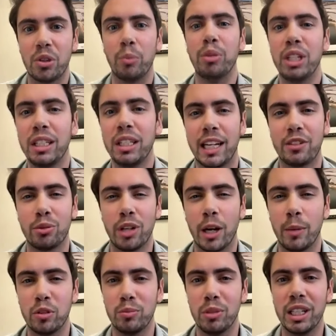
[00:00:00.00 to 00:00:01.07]
to me, that's
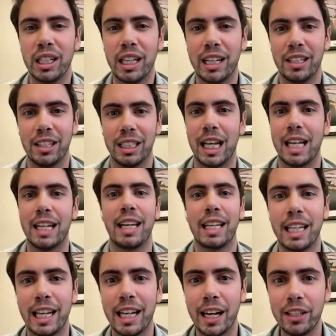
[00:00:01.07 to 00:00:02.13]
what helps mitigate a lot of
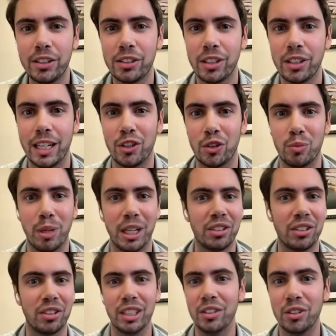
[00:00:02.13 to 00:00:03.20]
that chaos and just
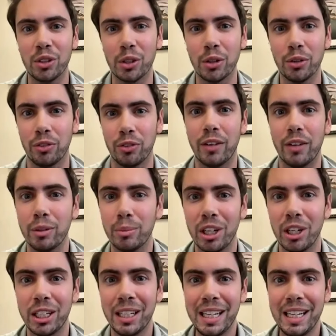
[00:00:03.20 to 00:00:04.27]
makes it easier for
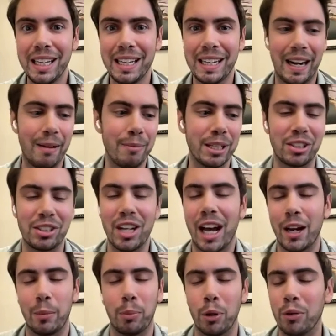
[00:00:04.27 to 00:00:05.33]
everybody. It's
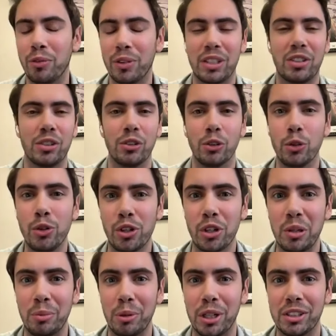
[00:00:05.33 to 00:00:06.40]
not a perfect
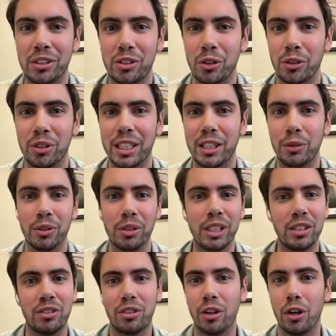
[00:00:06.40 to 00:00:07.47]
solution, but certainly to at
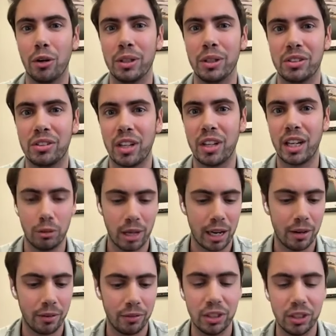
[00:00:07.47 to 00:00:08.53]
least go and say you
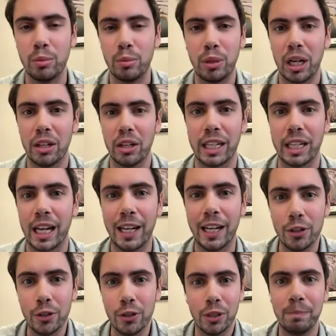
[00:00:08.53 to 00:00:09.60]
have EGPA like
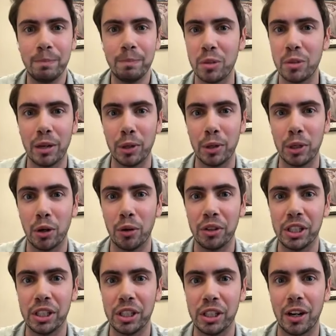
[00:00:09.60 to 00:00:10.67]
I do, and to be able to go
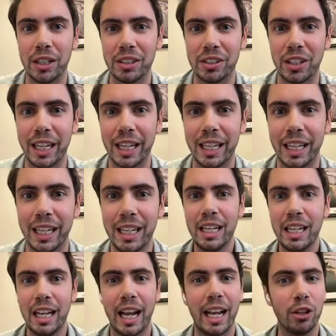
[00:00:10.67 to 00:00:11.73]
in the ER and say,
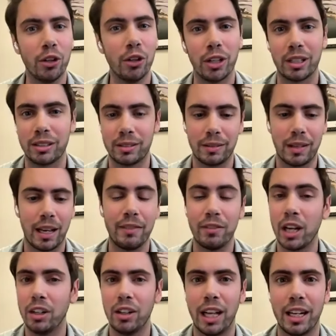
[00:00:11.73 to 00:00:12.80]
hey, look,
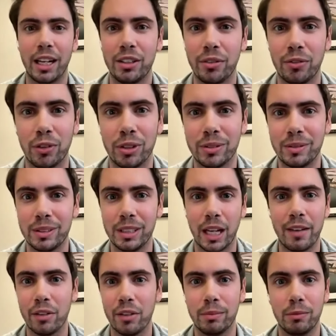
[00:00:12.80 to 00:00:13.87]
I've got a lot of different,
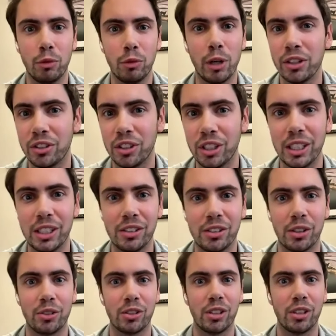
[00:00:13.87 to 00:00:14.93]
I have a rare
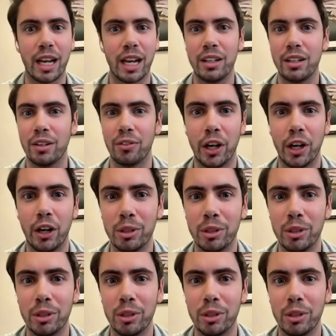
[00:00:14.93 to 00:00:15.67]
disease. There's a lot of different